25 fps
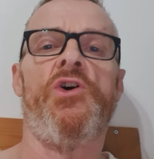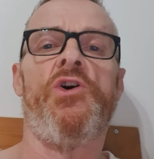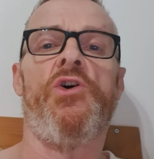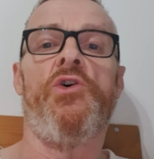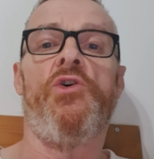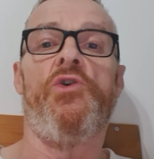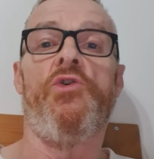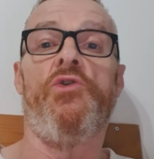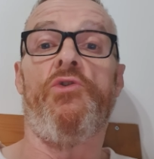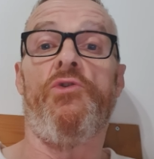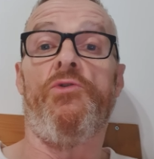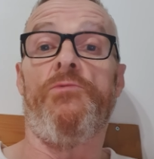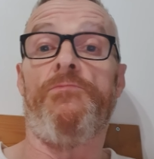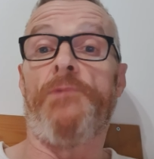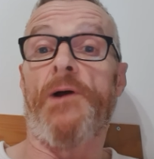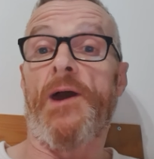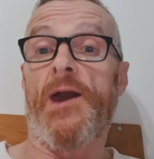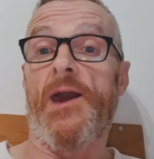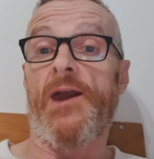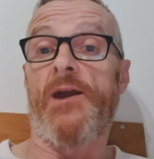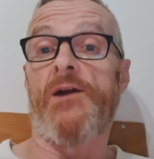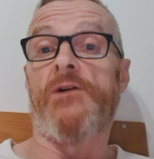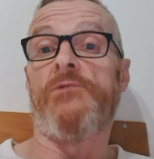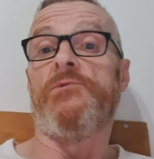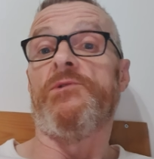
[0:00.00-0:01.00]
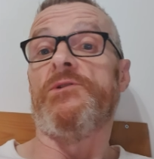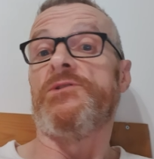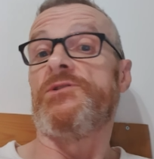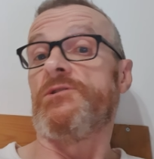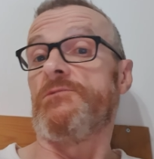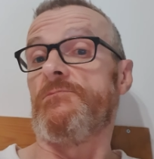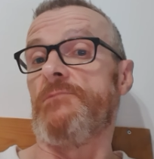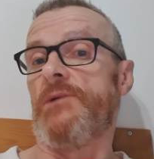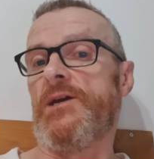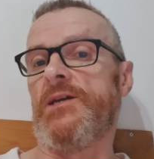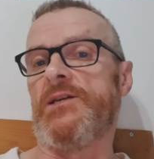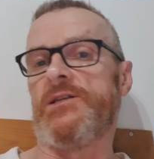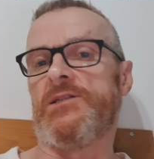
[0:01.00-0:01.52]
or power to
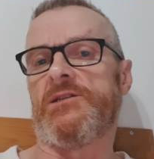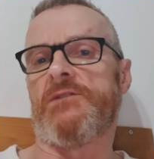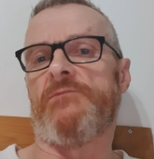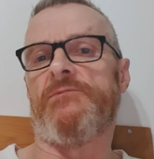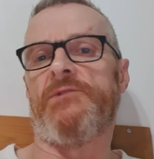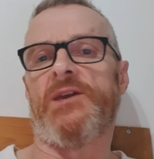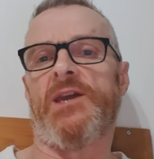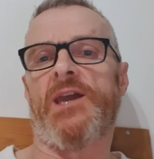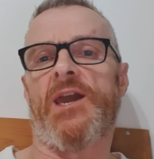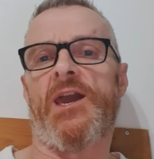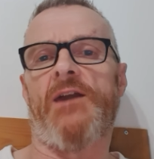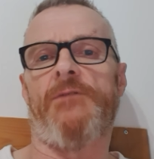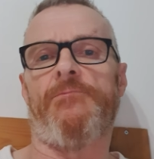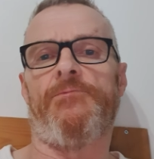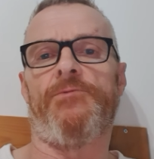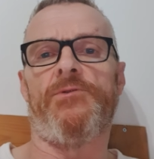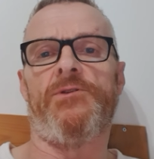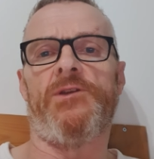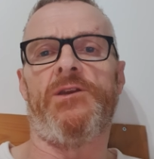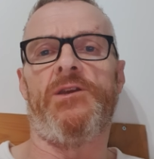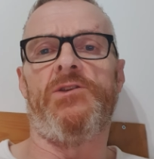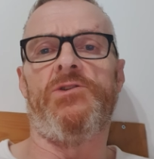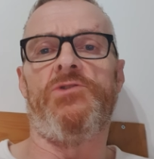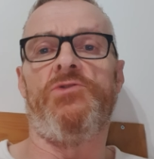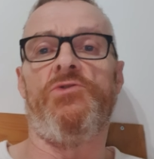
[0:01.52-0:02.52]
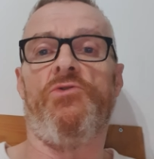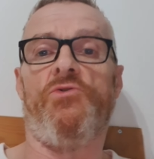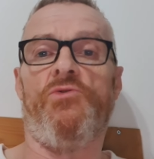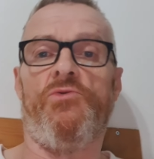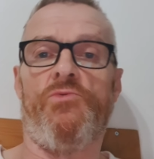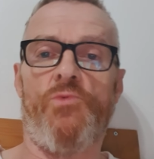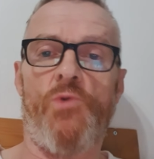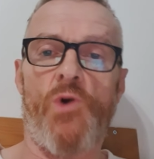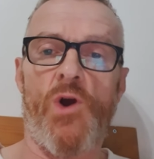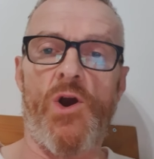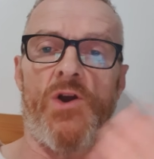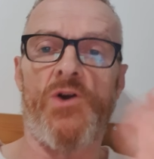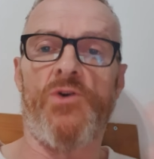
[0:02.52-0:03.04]
make something happen in your
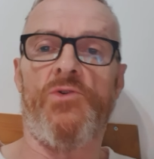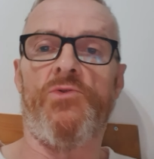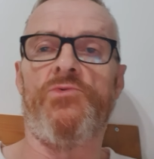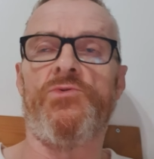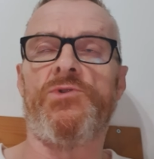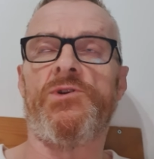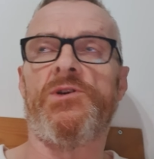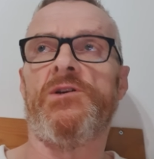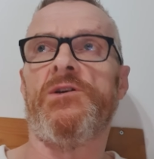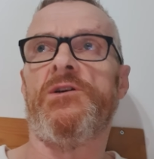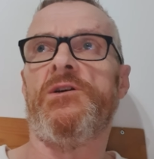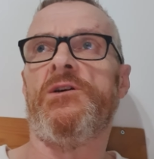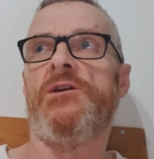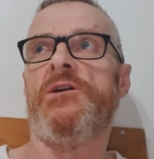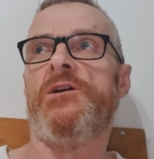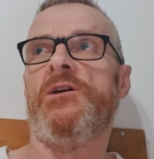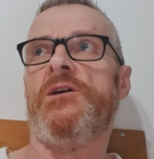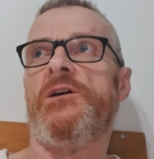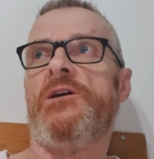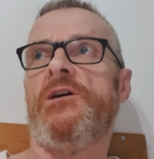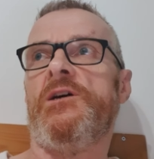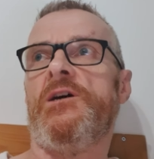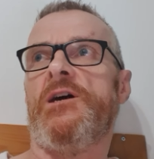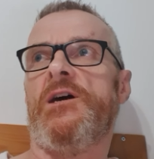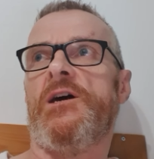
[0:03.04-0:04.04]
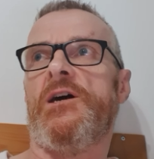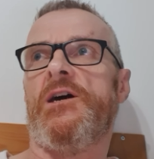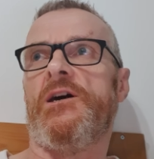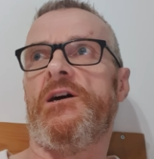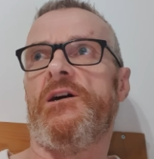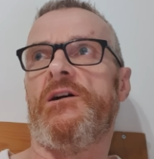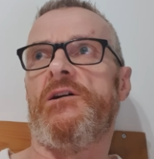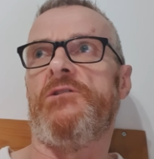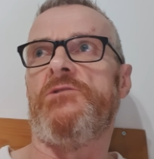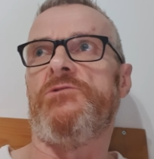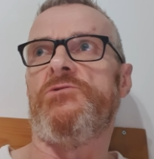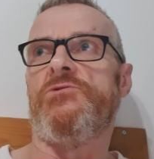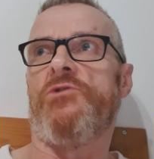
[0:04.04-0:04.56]
world.
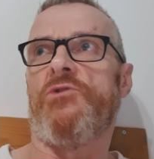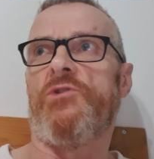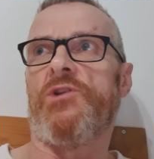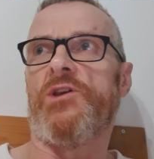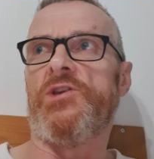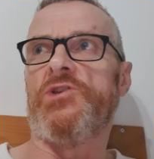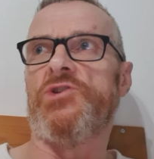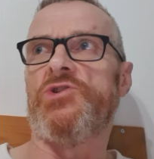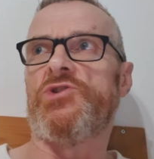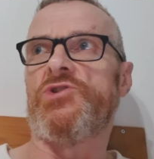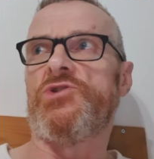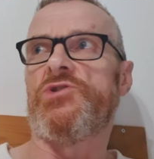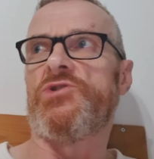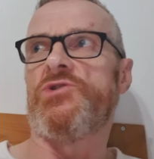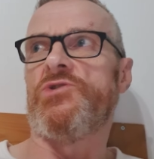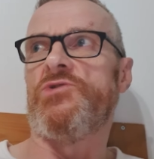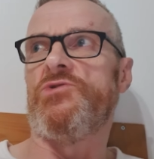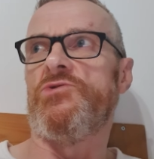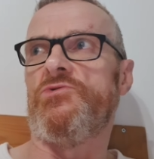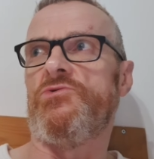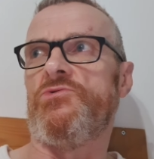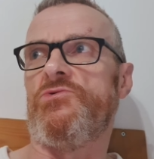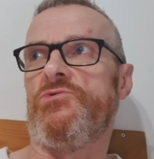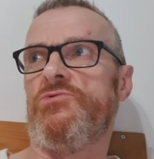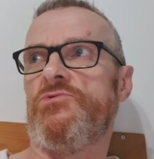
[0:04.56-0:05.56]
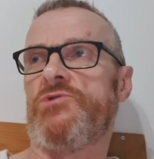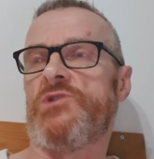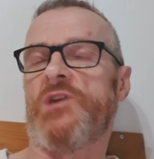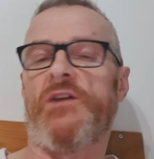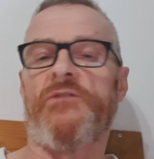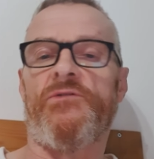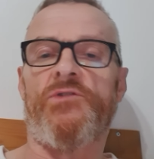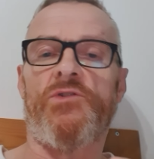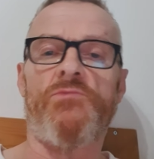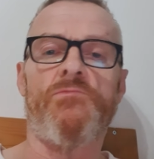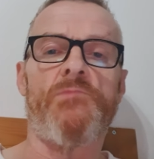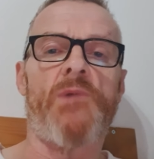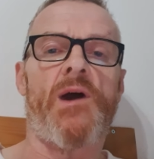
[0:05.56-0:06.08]
Knowledge to
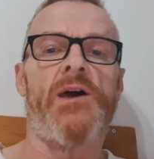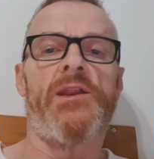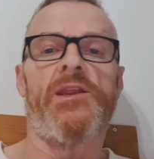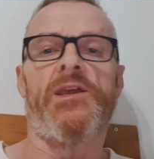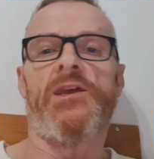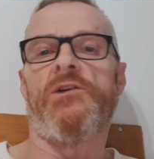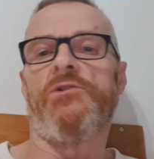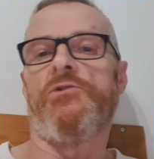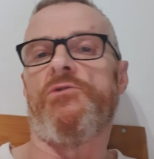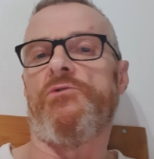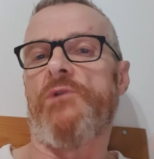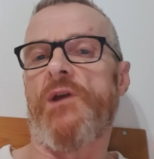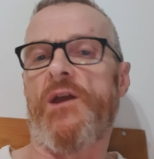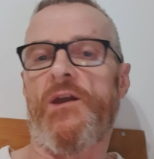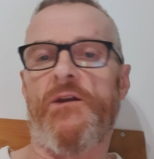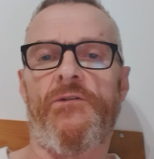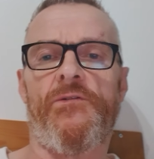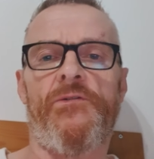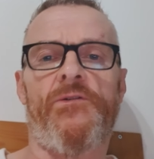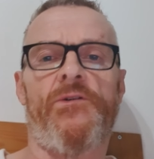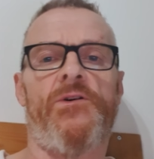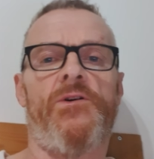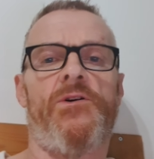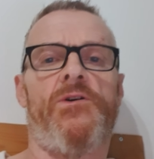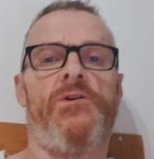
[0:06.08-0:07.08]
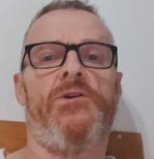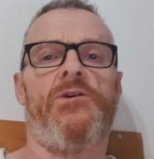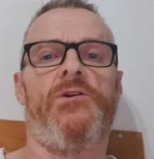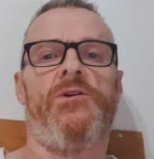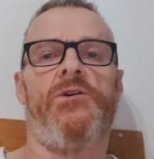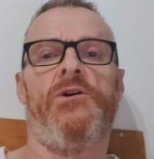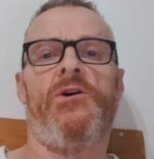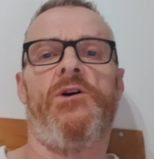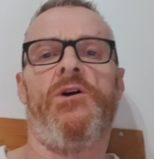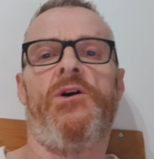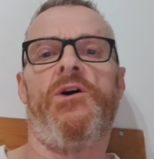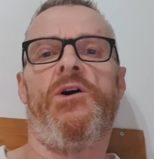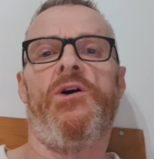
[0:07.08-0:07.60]
save you money or effort
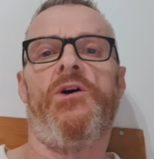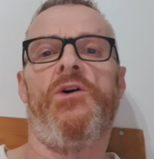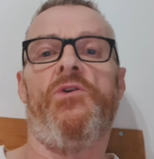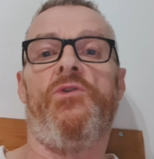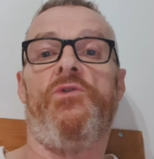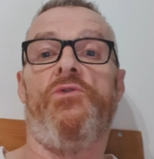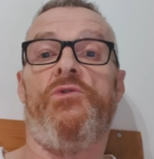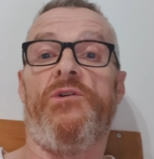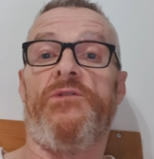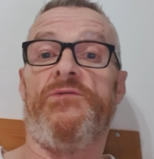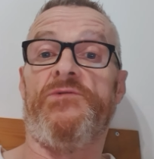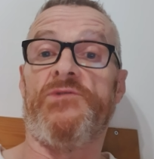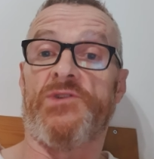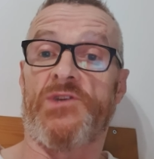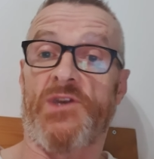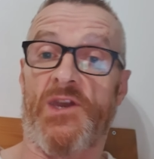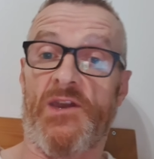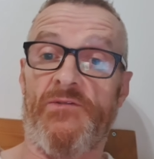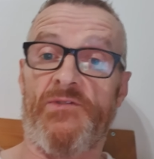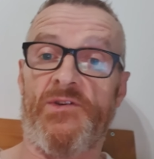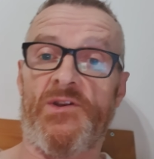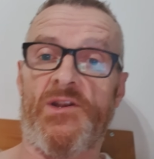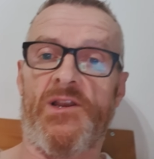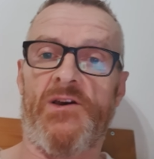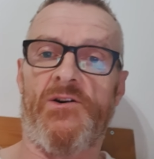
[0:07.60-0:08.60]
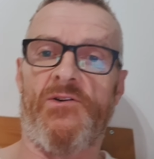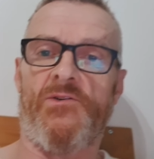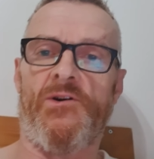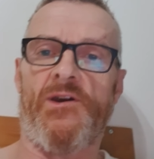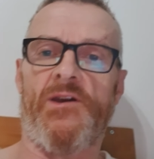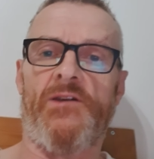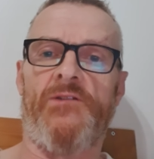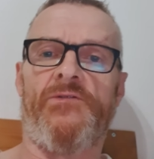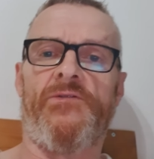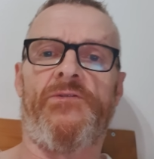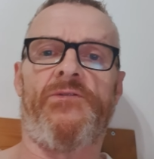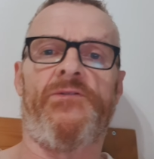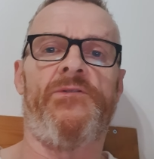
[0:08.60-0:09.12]
or even save your
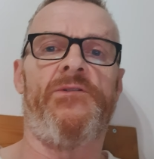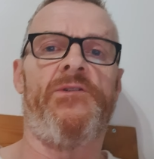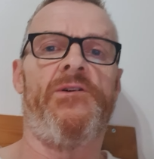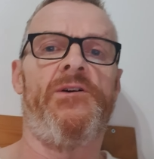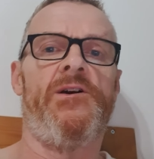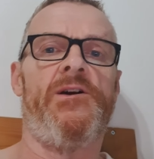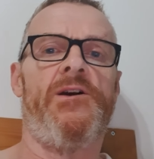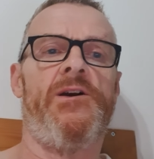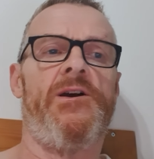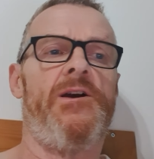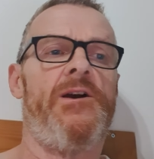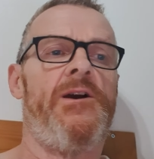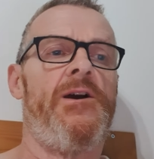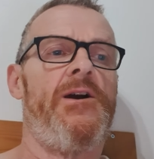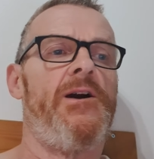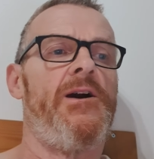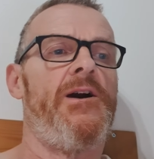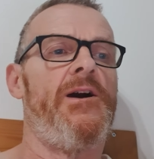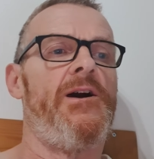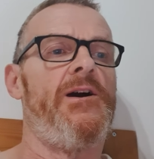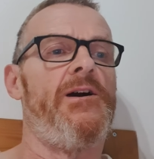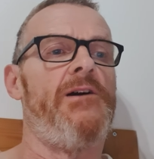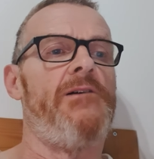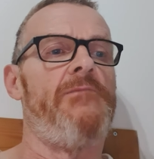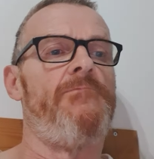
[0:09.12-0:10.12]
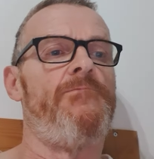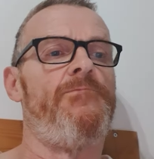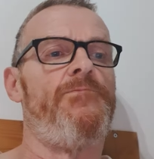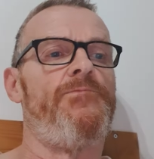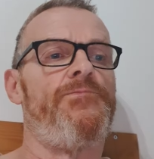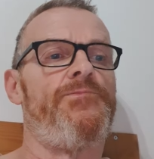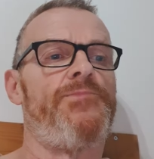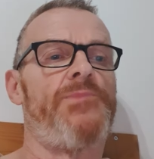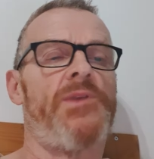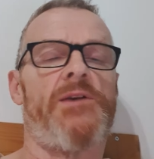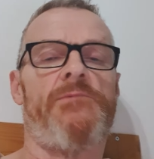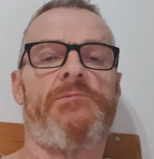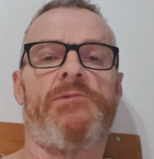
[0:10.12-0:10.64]
life.
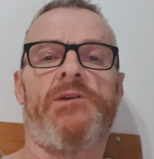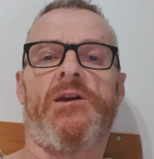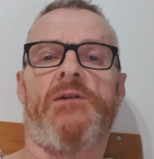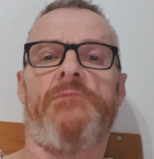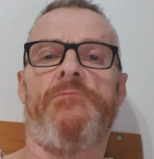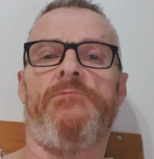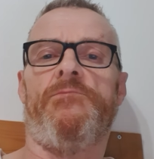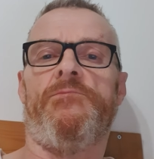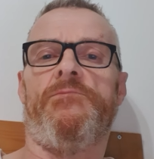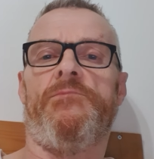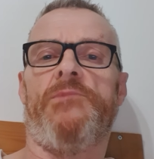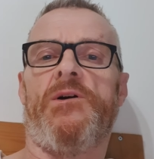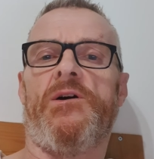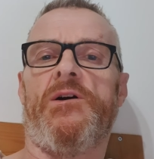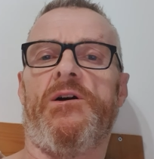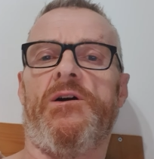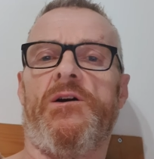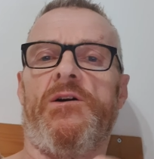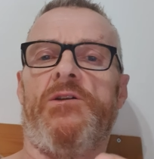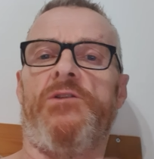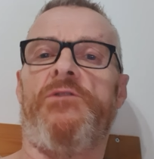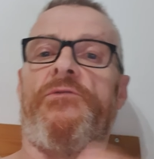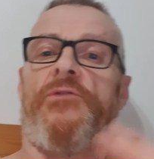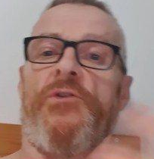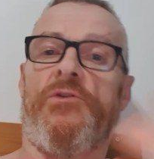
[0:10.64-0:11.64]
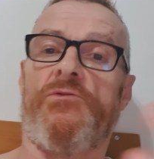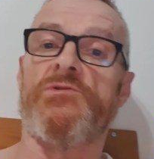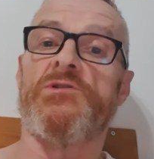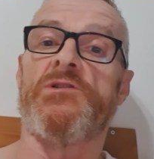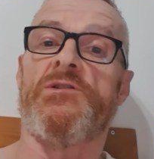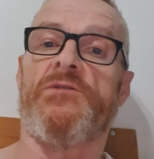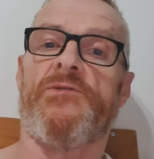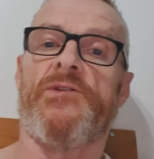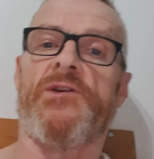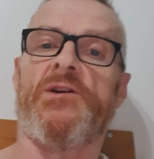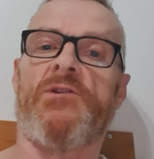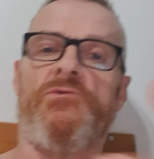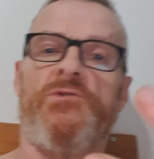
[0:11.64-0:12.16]
They become an authority
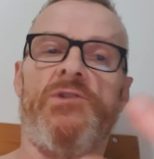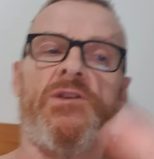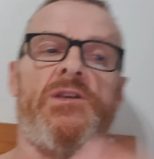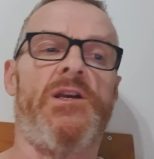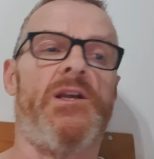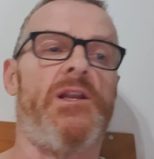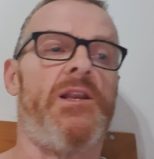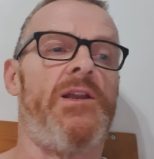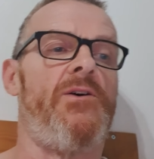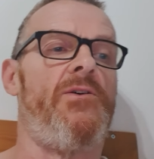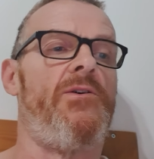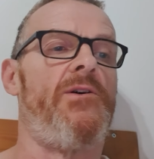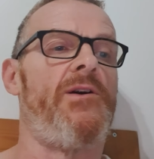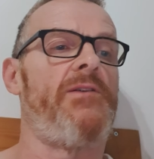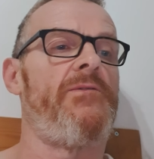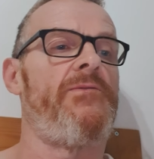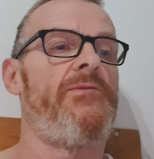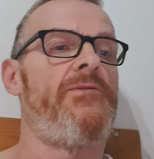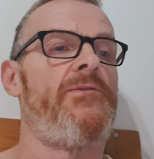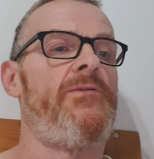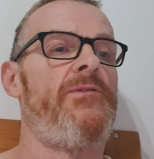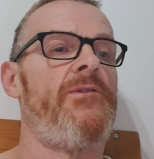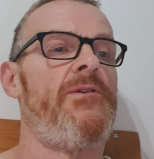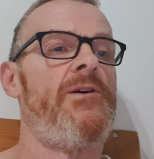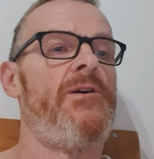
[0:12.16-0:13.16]
figure in your life.